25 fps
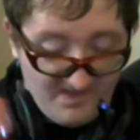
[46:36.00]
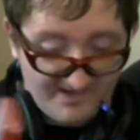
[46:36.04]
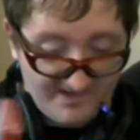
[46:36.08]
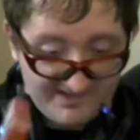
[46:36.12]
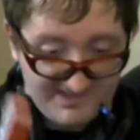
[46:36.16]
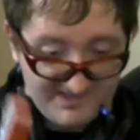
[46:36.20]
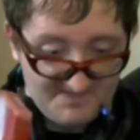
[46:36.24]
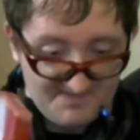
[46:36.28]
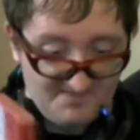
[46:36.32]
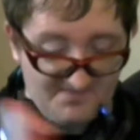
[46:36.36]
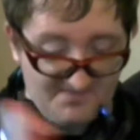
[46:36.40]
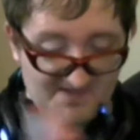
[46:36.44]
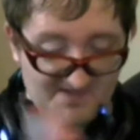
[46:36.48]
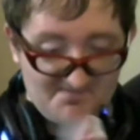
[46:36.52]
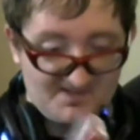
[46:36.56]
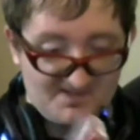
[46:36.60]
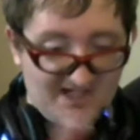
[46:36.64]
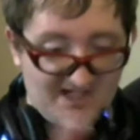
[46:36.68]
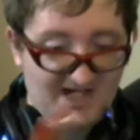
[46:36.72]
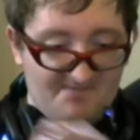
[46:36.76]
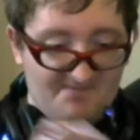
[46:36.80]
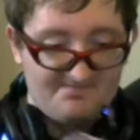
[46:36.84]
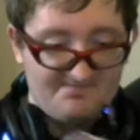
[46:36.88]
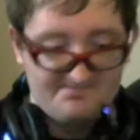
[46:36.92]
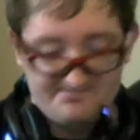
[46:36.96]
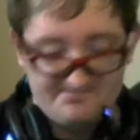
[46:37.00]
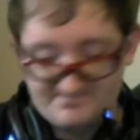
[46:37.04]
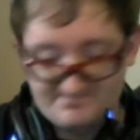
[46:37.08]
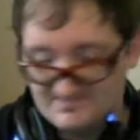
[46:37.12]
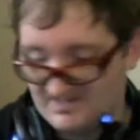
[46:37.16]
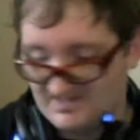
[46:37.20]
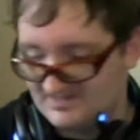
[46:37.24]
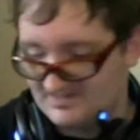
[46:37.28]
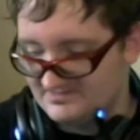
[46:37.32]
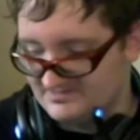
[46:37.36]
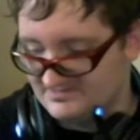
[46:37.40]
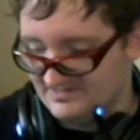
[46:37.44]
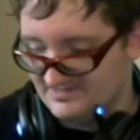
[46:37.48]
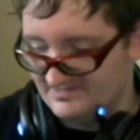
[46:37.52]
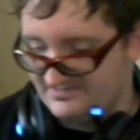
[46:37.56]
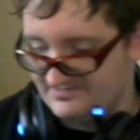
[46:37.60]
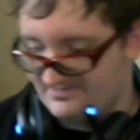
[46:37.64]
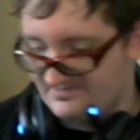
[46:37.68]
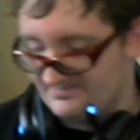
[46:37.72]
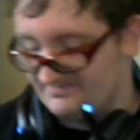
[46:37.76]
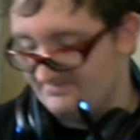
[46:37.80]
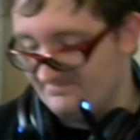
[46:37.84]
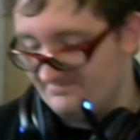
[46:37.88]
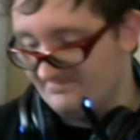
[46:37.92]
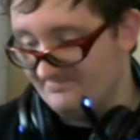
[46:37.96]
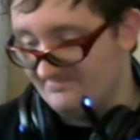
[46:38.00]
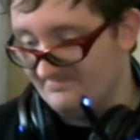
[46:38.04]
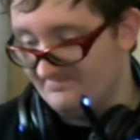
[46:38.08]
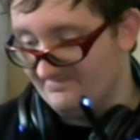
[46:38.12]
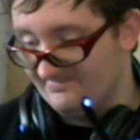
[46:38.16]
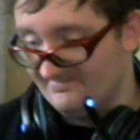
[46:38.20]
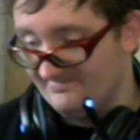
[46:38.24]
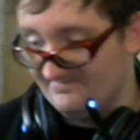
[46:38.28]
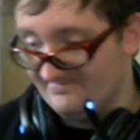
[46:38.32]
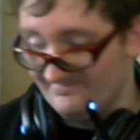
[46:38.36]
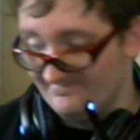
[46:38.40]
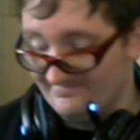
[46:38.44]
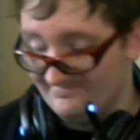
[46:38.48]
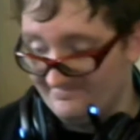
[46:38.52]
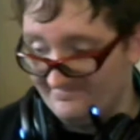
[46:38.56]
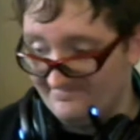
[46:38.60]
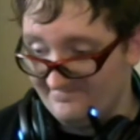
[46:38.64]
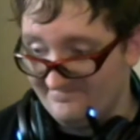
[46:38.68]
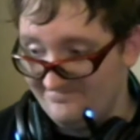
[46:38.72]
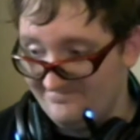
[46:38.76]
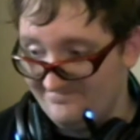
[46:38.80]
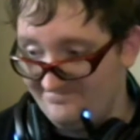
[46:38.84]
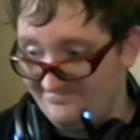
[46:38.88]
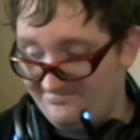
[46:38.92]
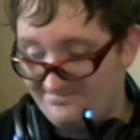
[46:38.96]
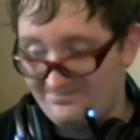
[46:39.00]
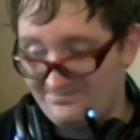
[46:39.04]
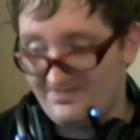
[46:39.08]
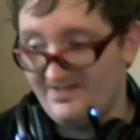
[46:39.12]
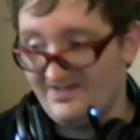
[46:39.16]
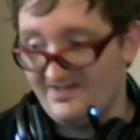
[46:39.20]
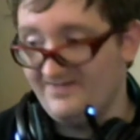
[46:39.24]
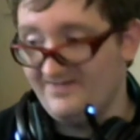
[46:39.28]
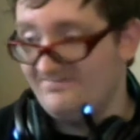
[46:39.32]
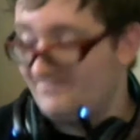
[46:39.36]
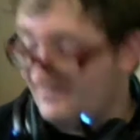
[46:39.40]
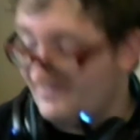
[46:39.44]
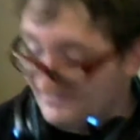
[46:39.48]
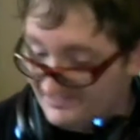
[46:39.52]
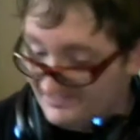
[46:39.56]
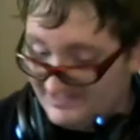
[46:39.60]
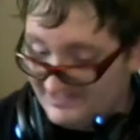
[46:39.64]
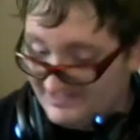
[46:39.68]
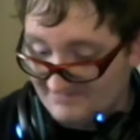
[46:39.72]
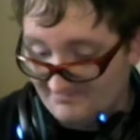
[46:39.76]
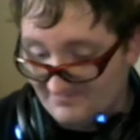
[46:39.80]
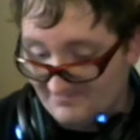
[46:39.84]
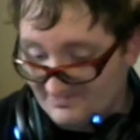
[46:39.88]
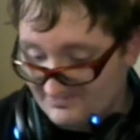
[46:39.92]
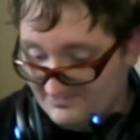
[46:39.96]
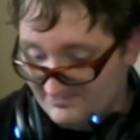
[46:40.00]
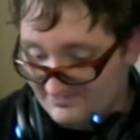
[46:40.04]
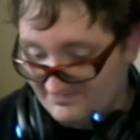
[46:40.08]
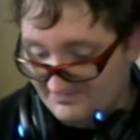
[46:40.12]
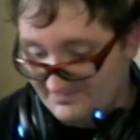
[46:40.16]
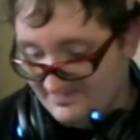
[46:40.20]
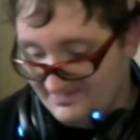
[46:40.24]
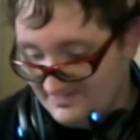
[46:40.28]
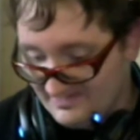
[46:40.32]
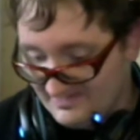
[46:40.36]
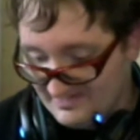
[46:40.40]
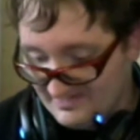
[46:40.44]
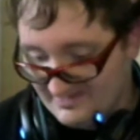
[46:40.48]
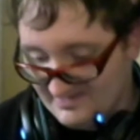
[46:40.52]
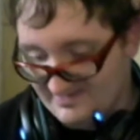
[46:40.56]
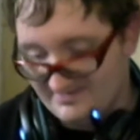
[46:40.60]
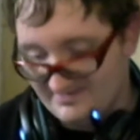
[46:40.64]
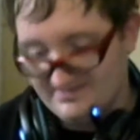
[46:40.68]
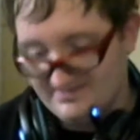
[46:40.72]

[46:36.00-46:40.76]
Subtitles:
Super Famicom cartridges are probably fairly similar to the.